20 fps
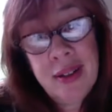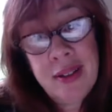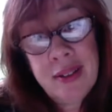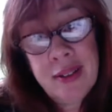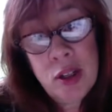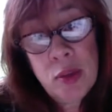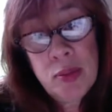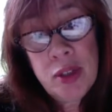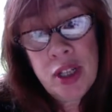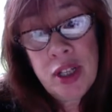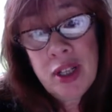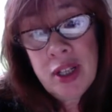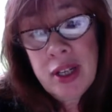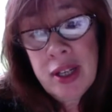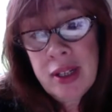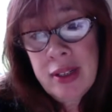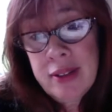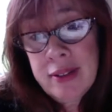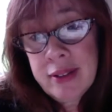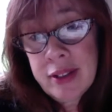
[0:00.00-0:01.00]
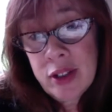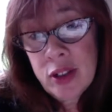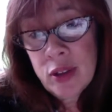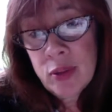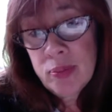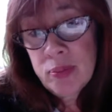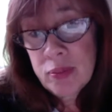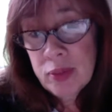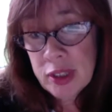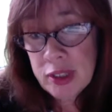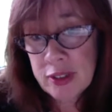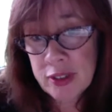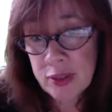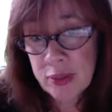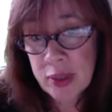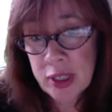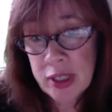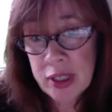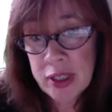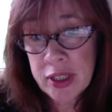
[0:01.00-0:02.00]
Something to consider. I
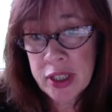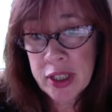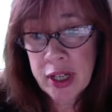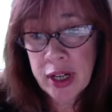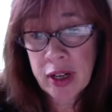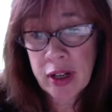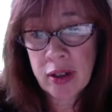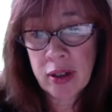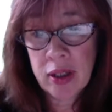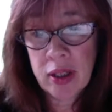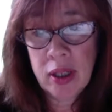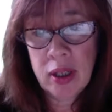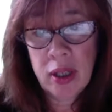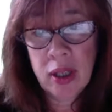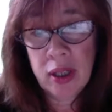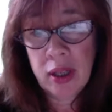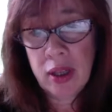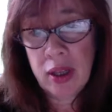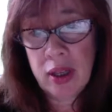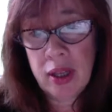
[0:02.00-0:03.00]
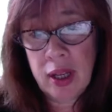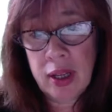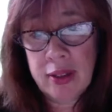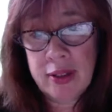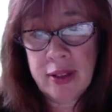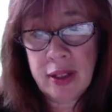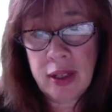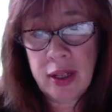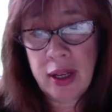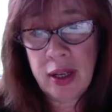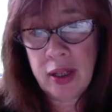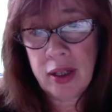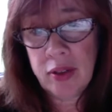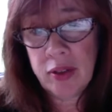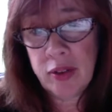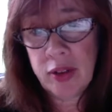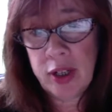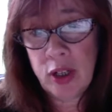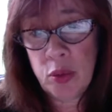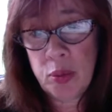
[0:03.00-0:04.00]
just wanted to share. Thanks to
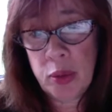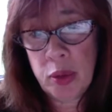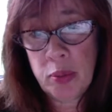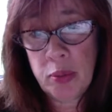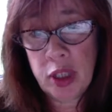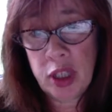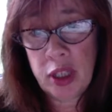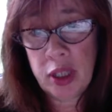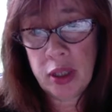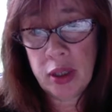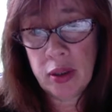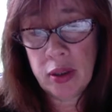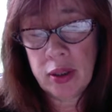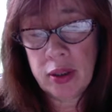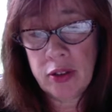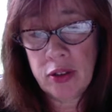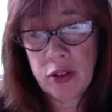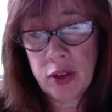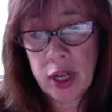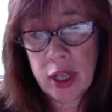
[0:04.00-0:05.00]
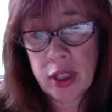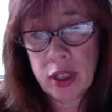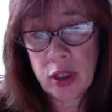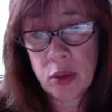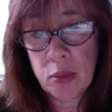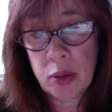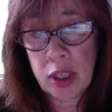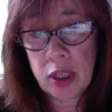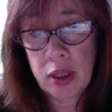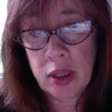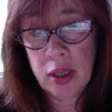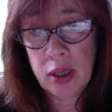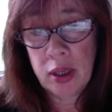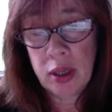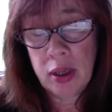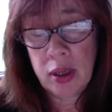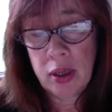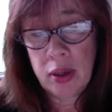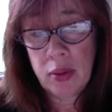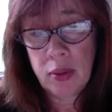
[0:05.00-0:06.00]
Layla for helping me here and distracting me
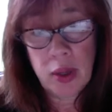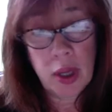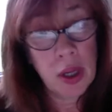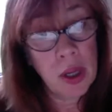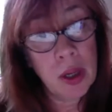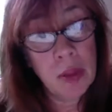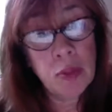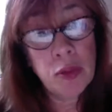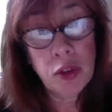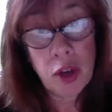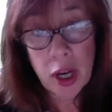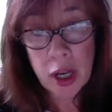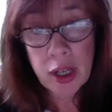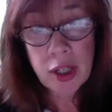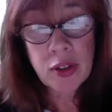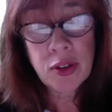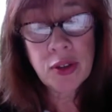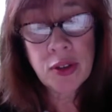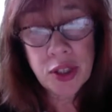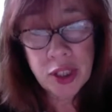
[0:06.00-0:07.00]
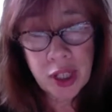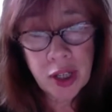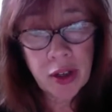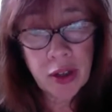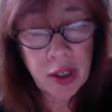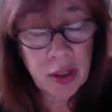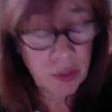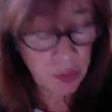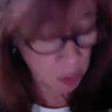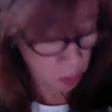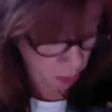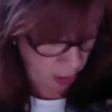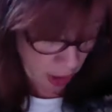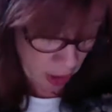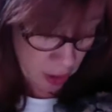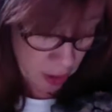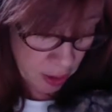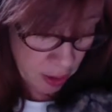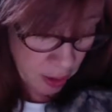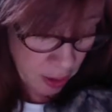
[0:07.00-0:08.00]
while I am trying to share
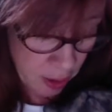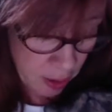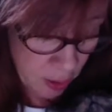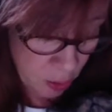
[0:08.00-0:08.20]
information